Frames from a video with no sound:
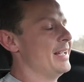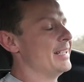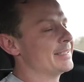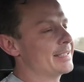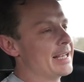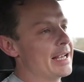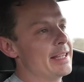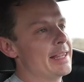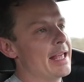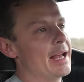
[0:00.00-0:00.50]

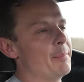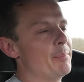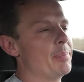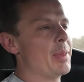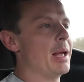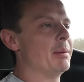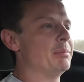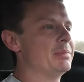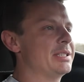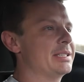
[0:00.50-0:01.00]
Saying that,
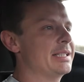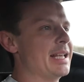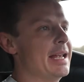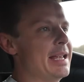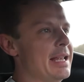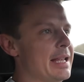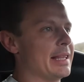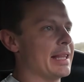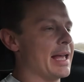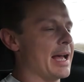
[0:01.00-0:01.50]
I'm
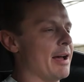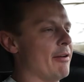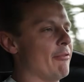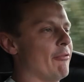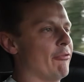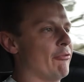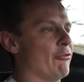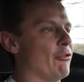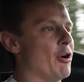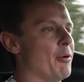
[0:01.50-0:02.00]
saying that
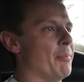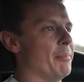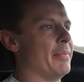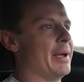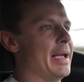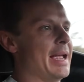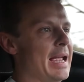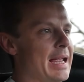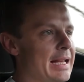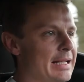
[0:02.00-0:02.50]
from
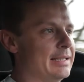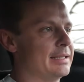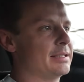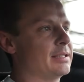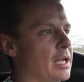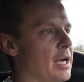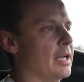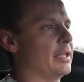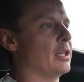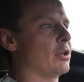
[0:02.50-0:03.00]

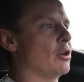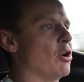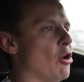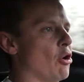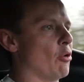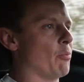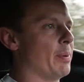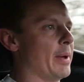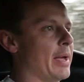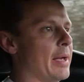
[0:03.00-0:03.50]
inside the
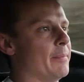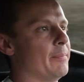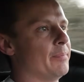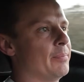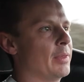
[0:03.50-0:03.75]
cockpit,